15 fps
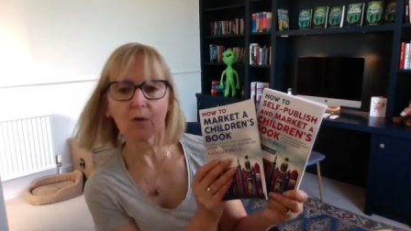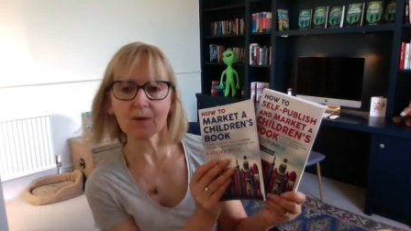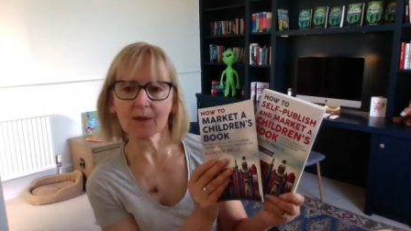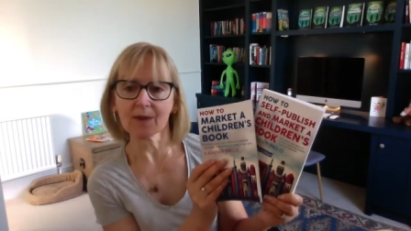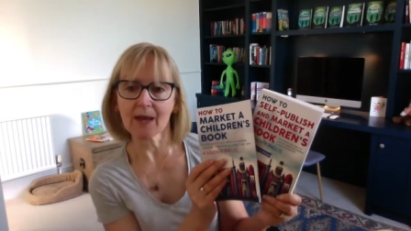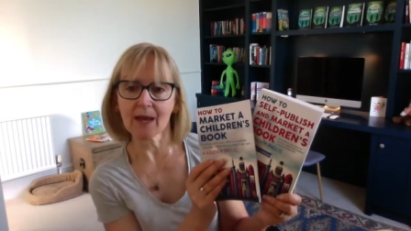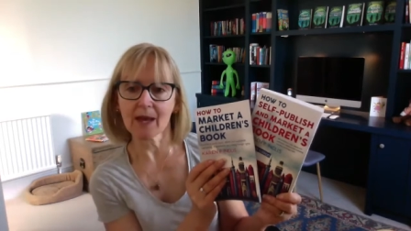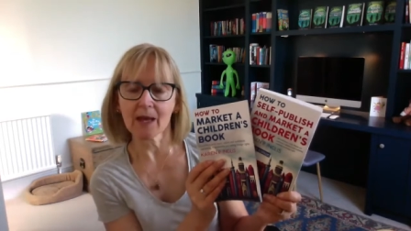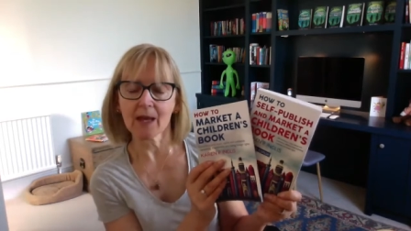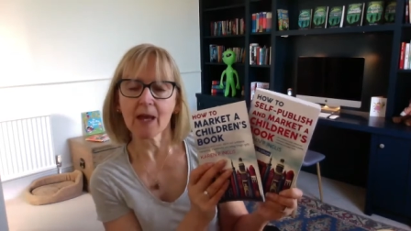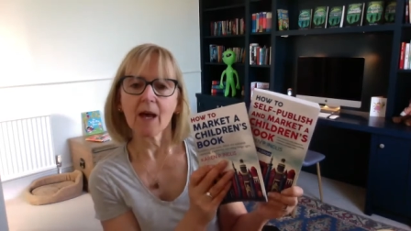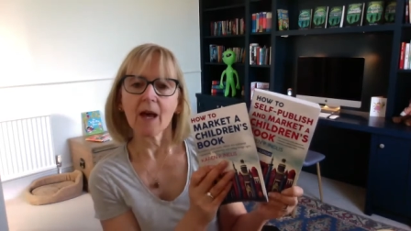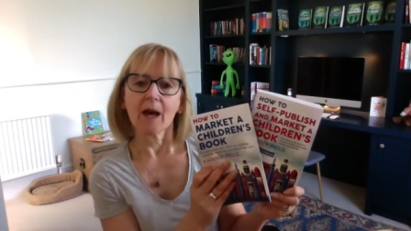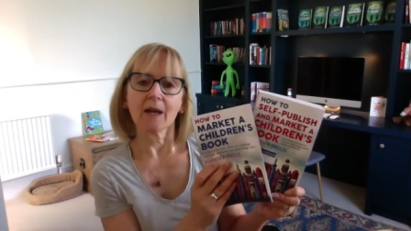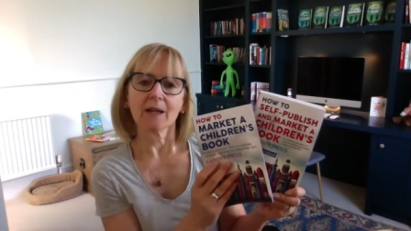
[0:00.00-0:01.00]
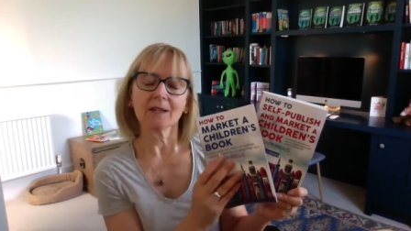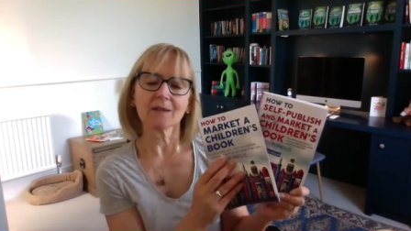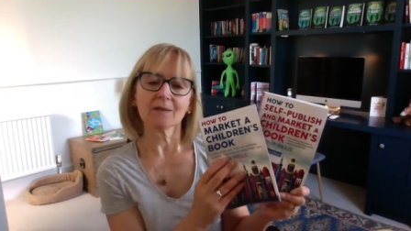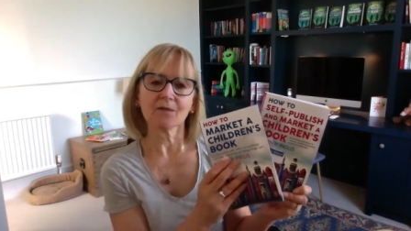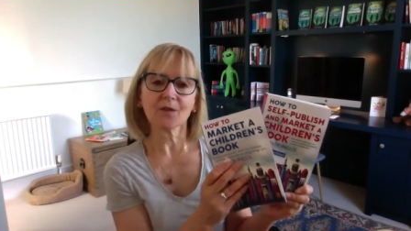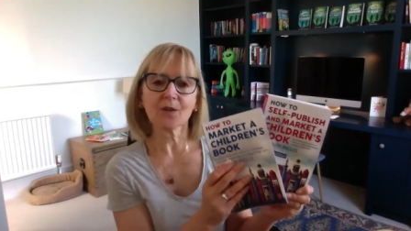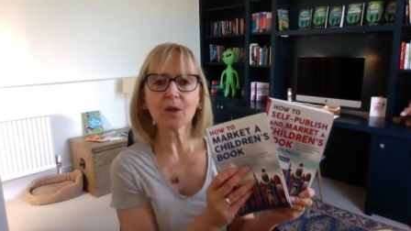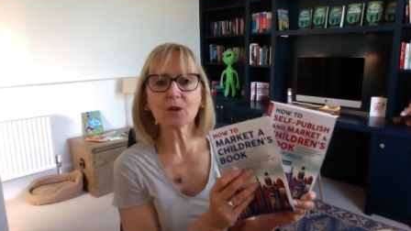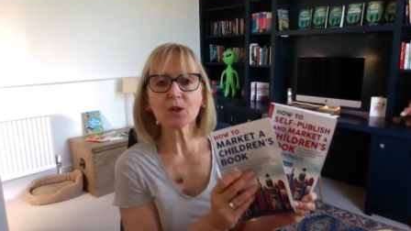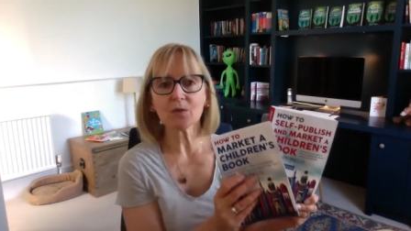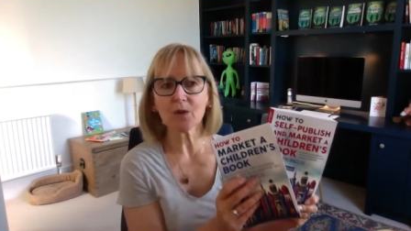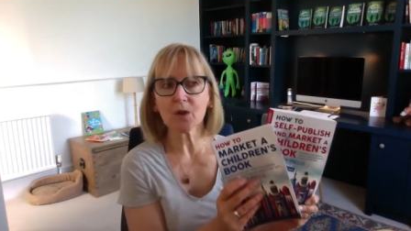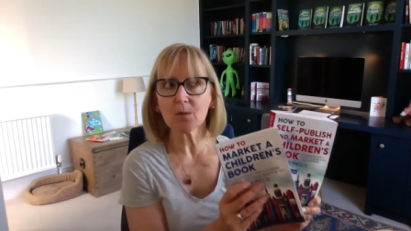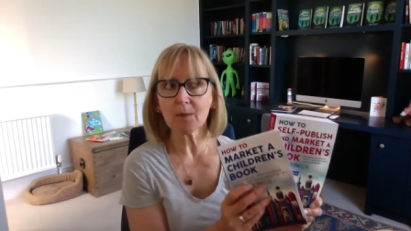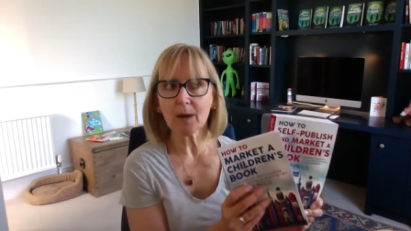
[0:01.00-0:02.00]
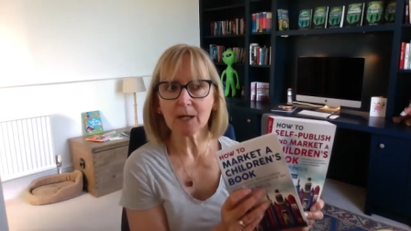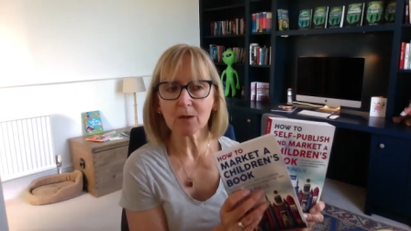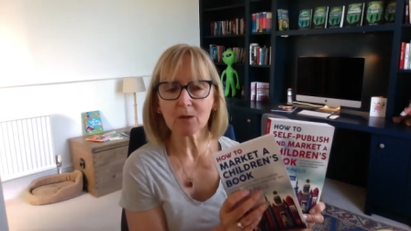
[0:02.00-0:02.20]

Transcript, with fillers: of it there. And for those of you who might